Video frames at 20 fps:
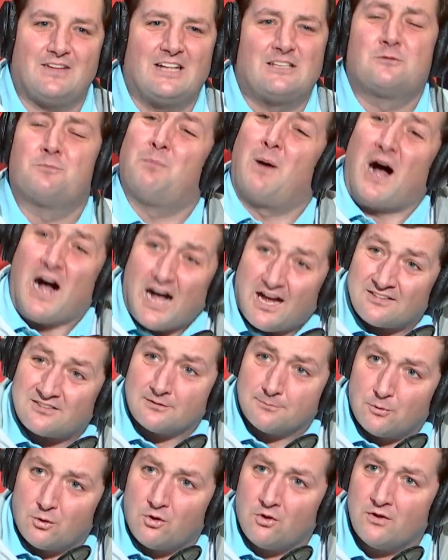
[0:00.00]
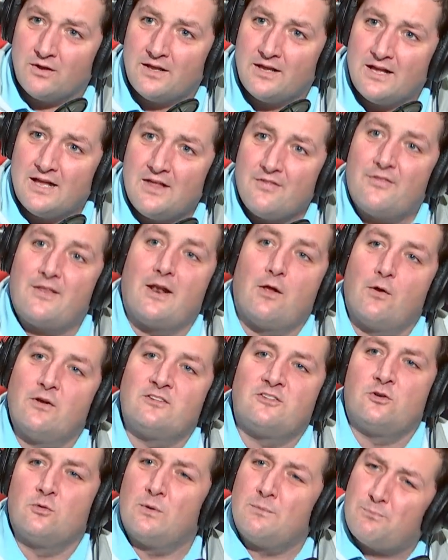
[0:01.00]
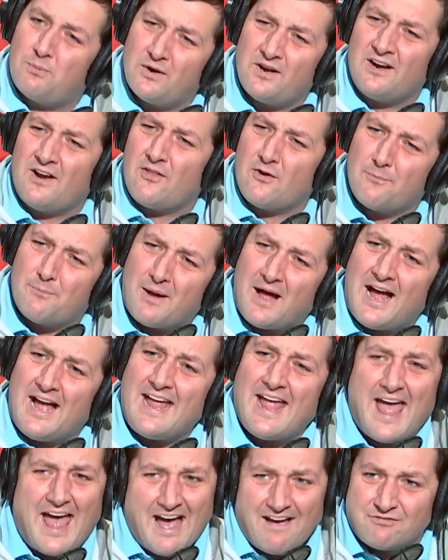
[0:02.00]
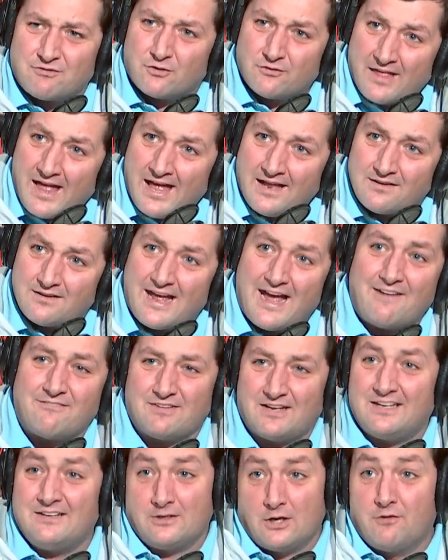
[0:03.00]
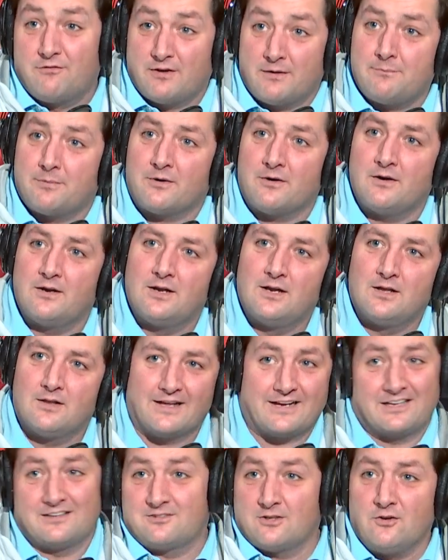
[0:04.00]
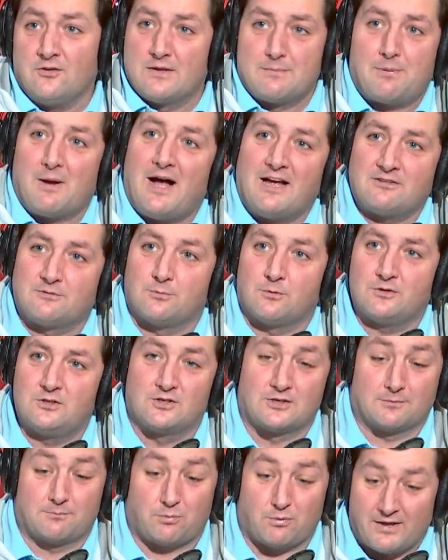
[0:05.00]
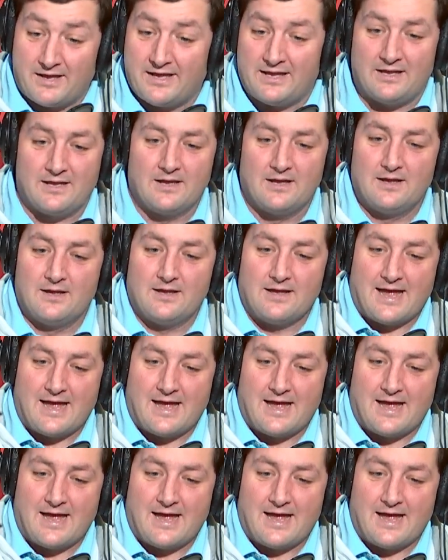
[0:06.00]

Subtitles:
it's possible that LSU would put another bye after that in November. Like, it's certainly possible. You could play.